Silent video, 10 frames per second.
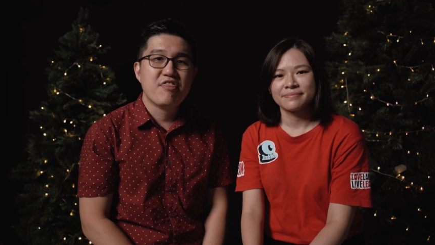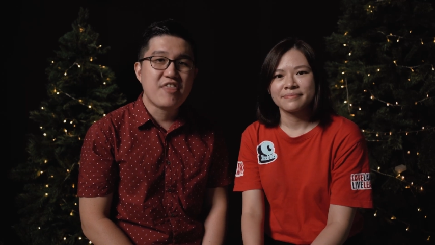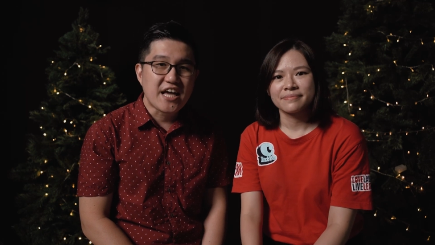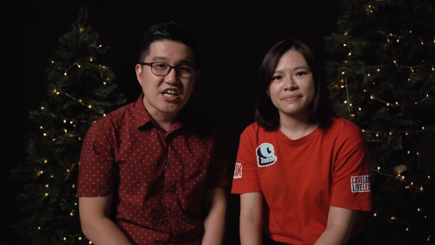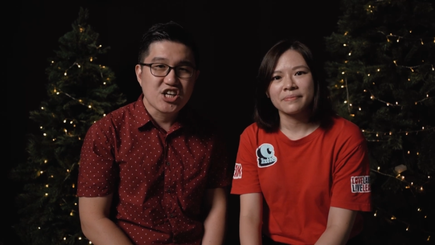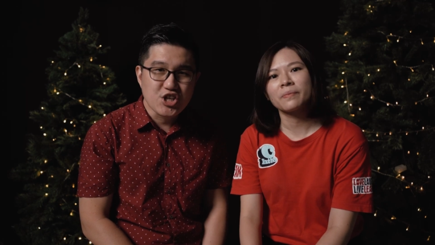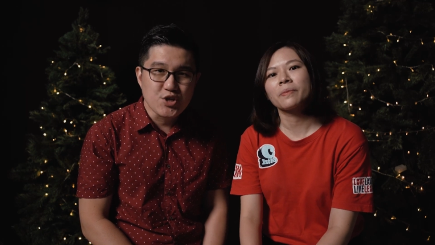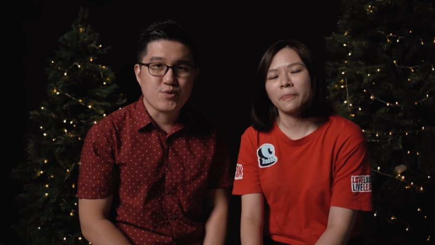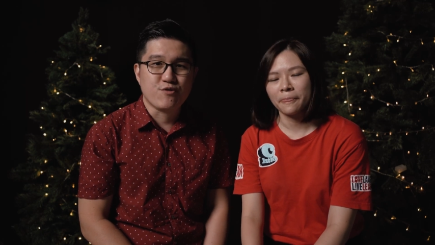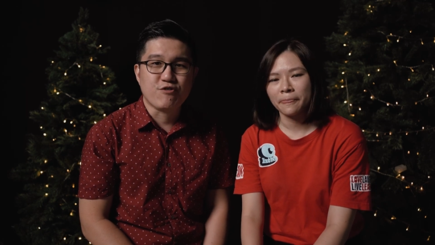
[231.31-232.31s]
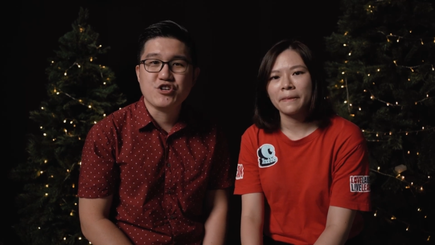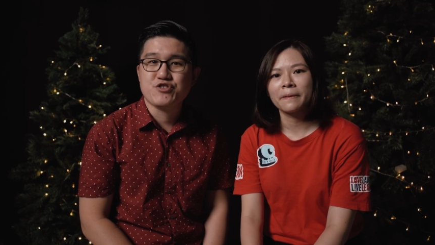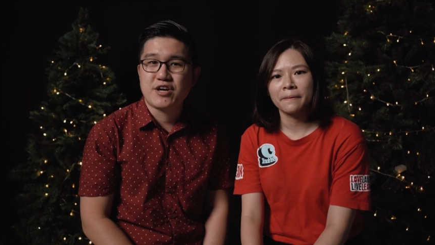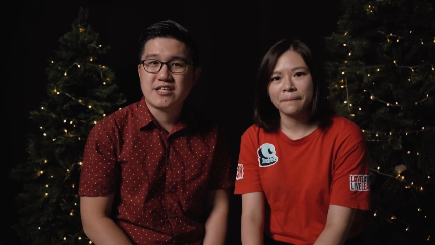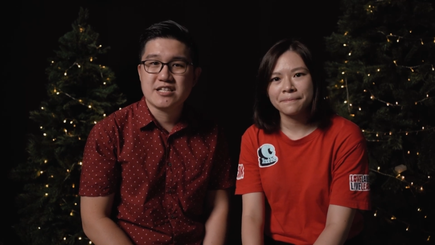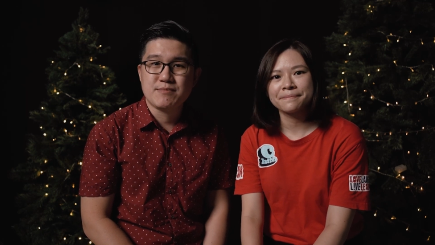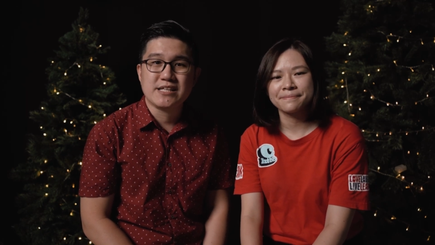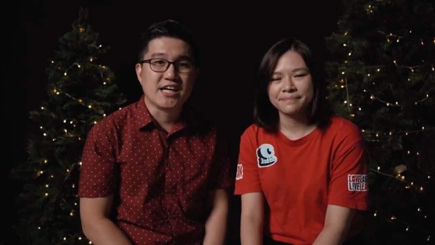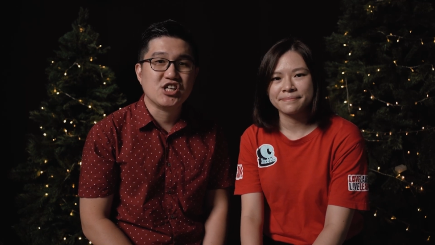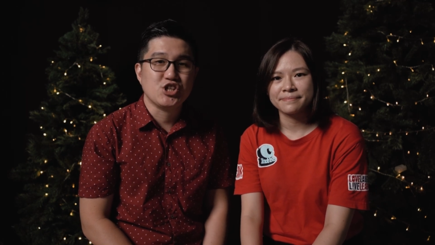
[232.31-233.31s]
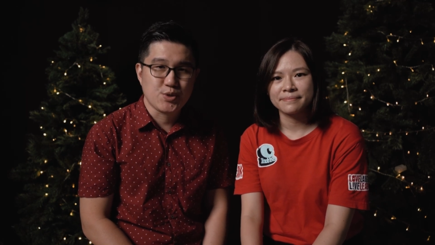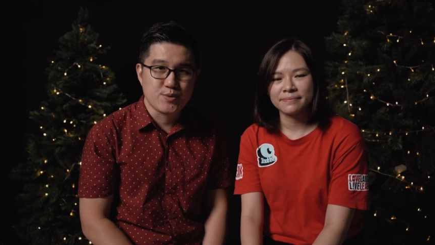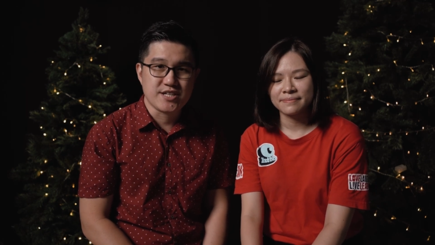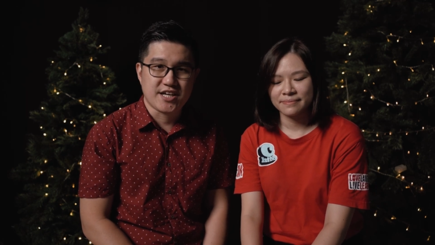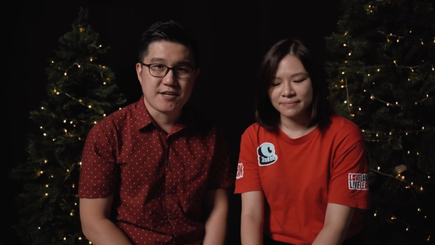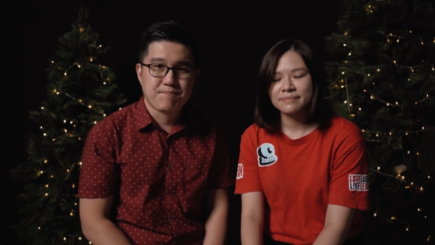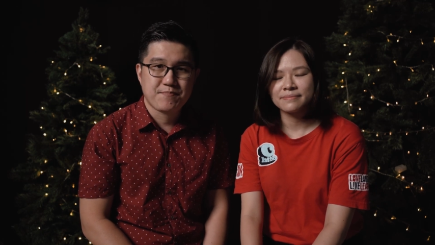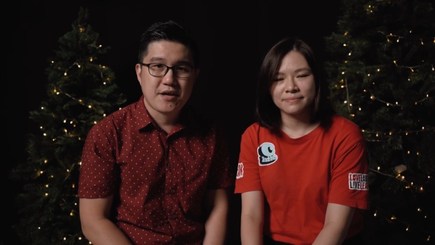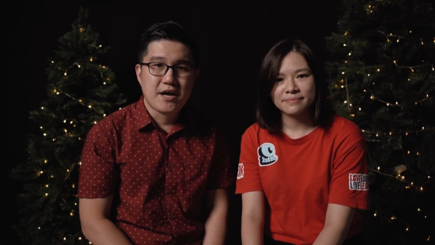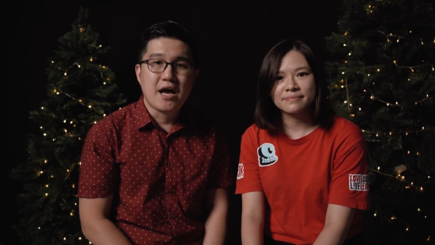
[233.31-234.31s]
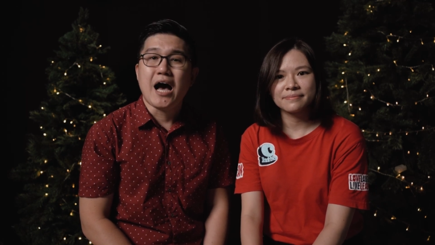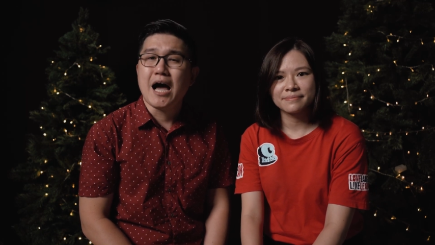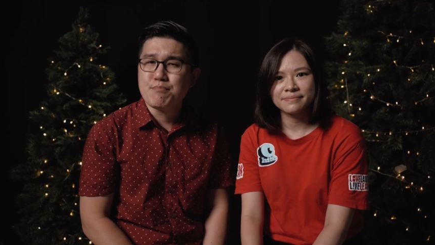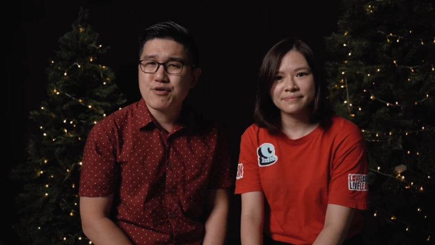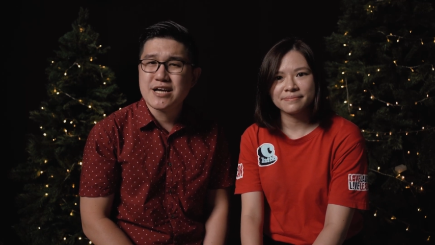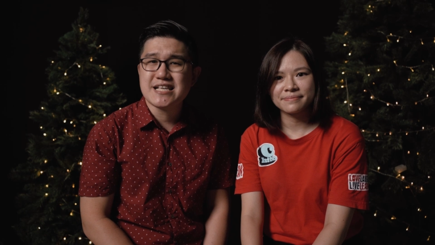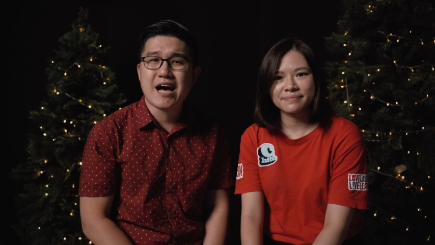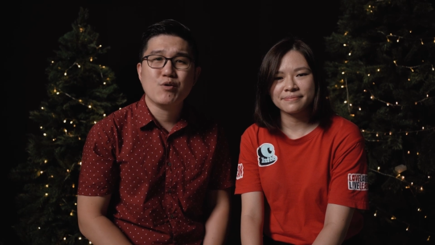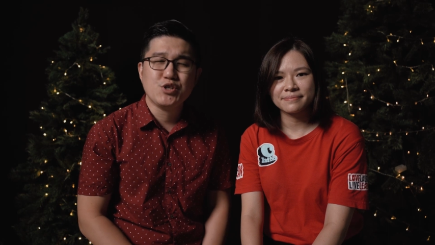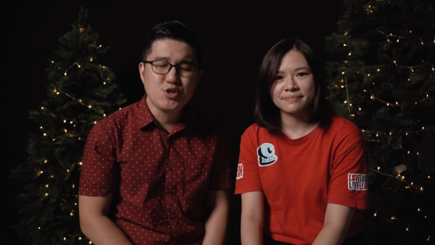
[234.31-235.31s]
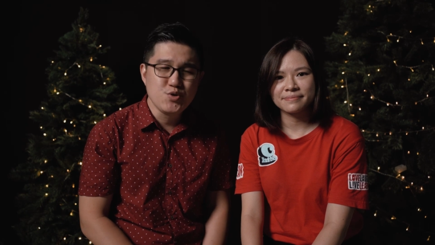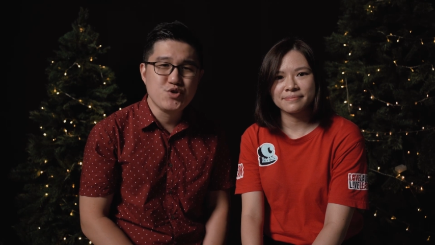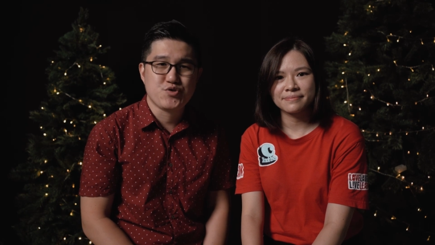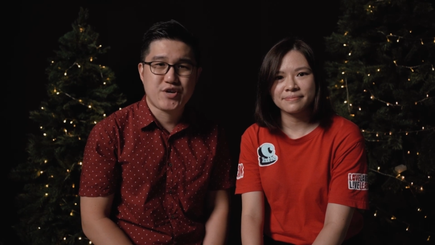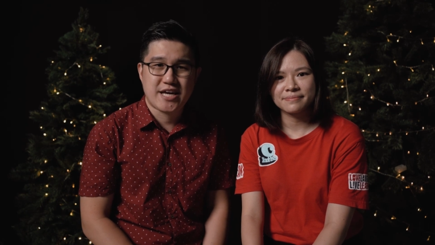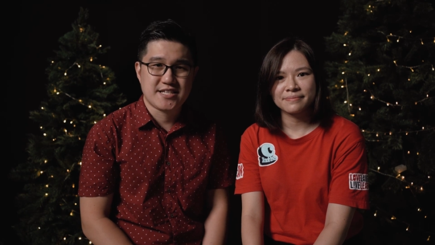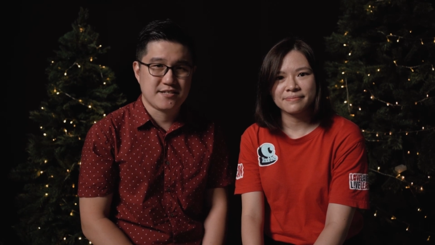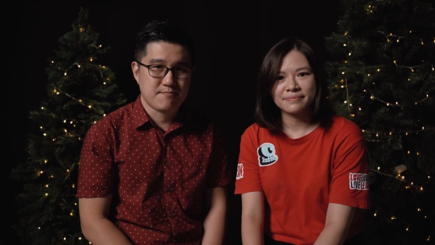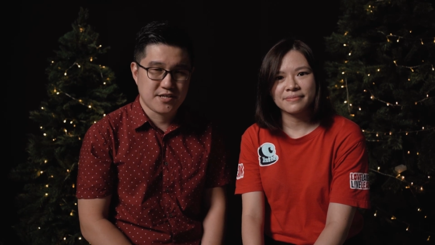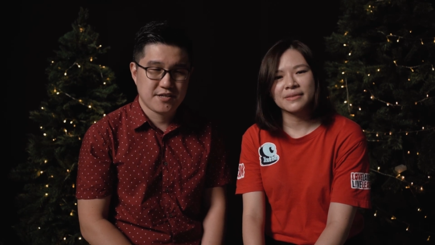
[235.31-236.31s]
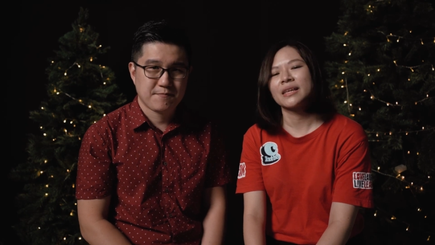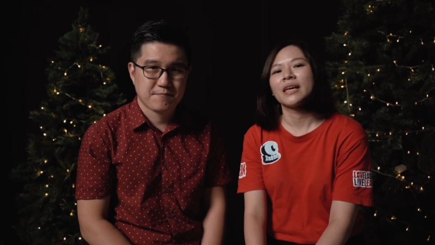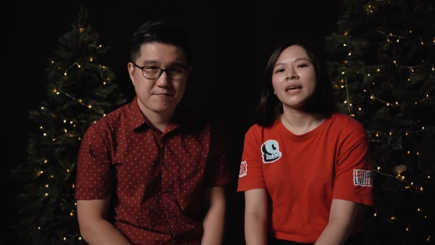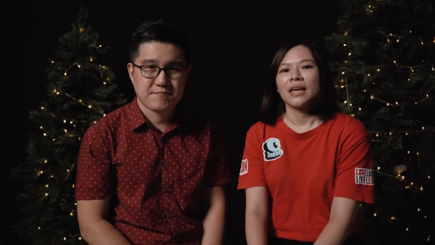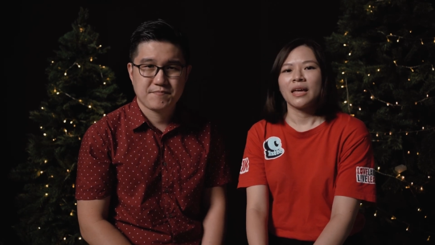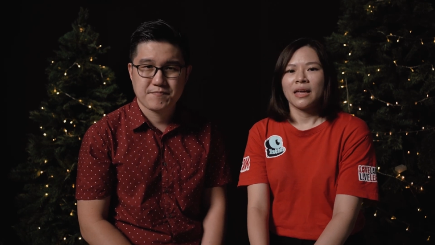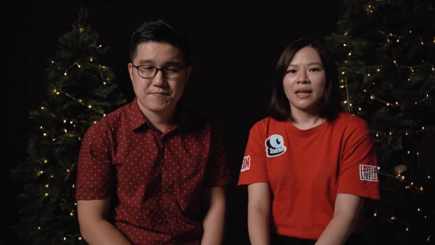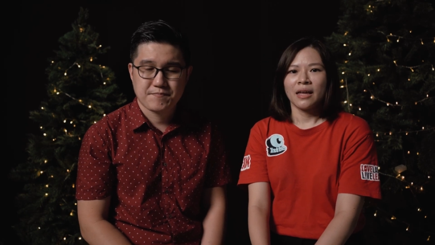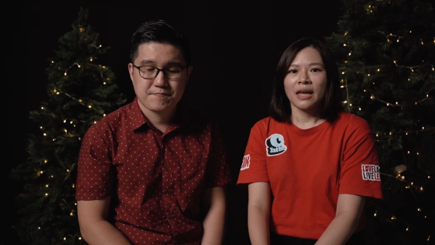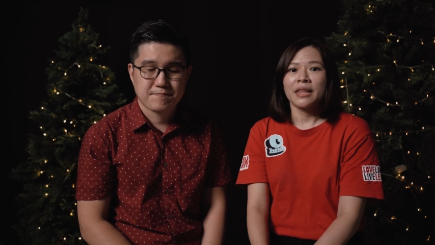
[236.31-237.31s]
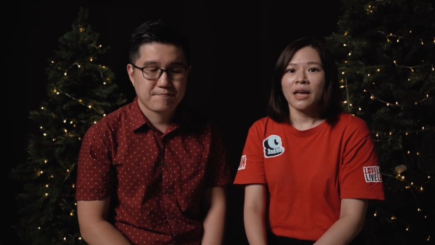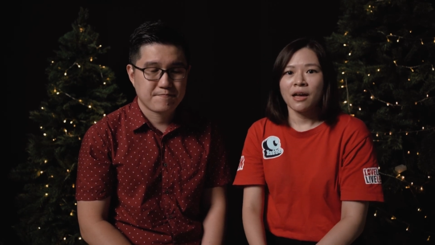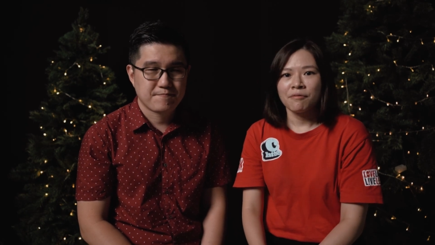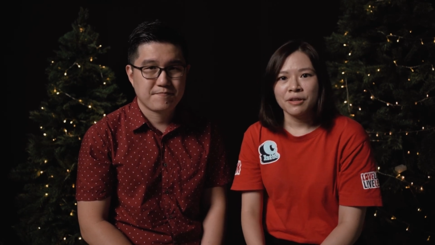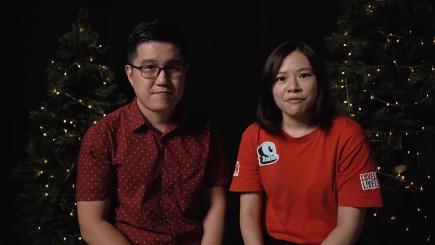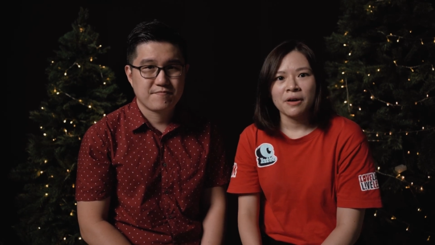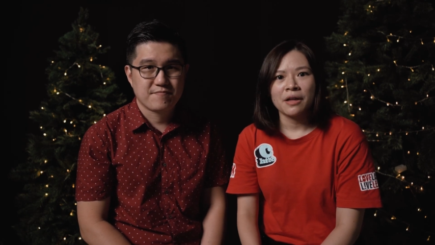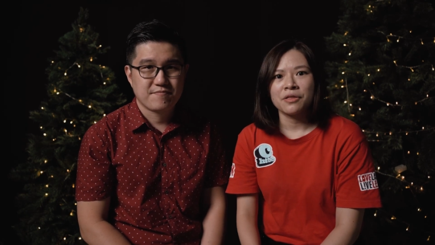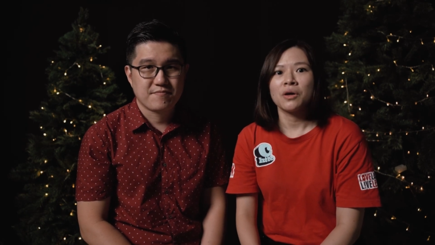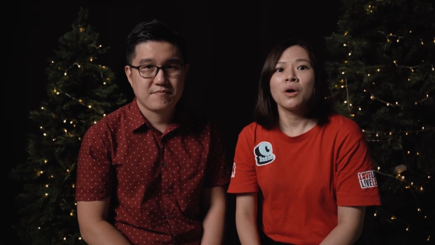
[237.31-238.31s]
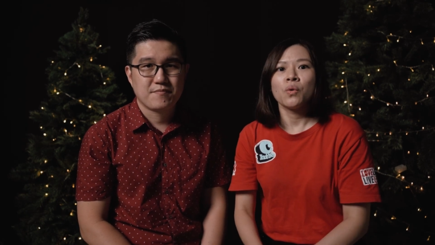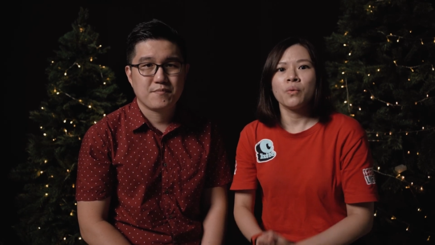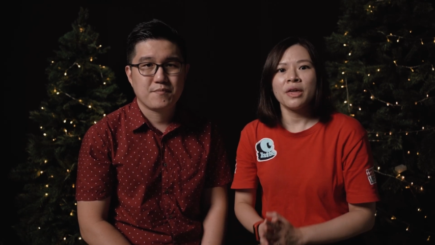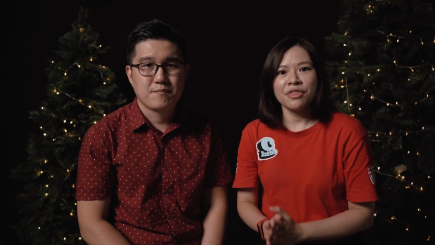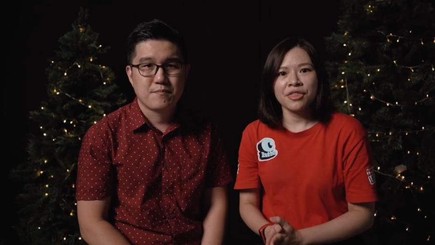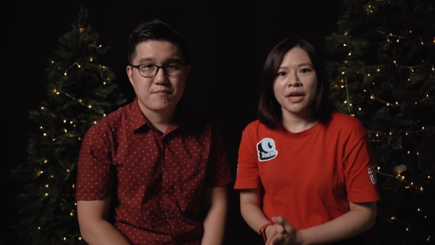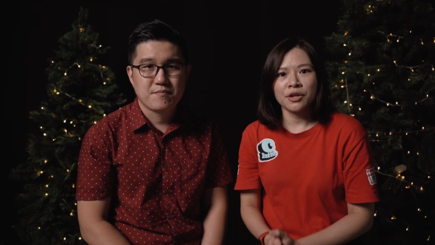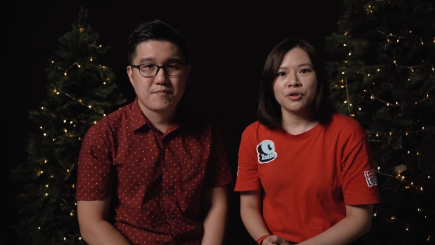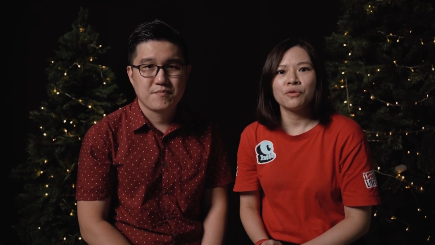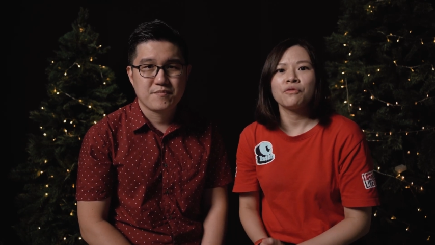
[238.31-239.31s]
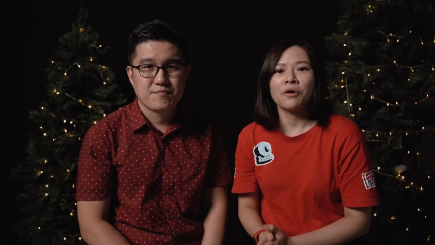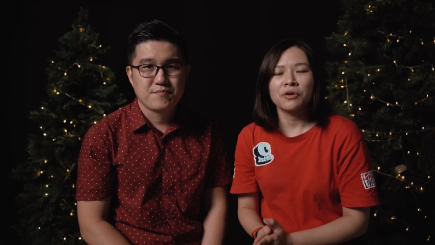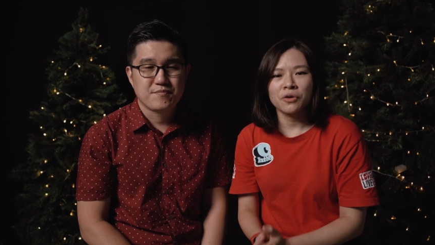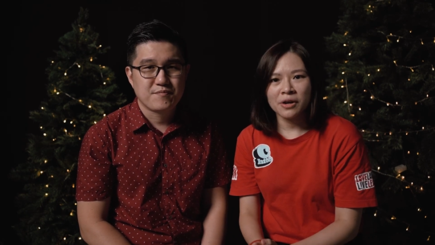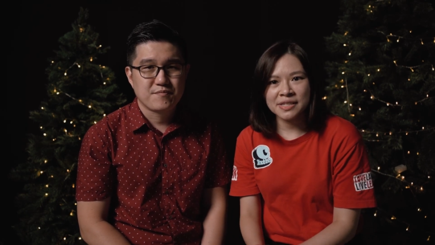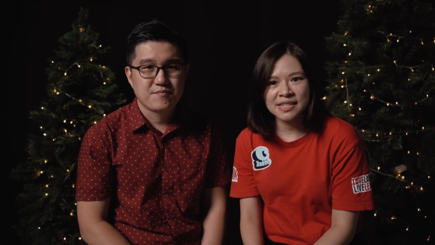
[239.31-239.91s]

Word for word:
Speaker 1: thank you for creating me like you did. I praise how you created me.
Speaker 2: And Heavenly Father, we thank you for your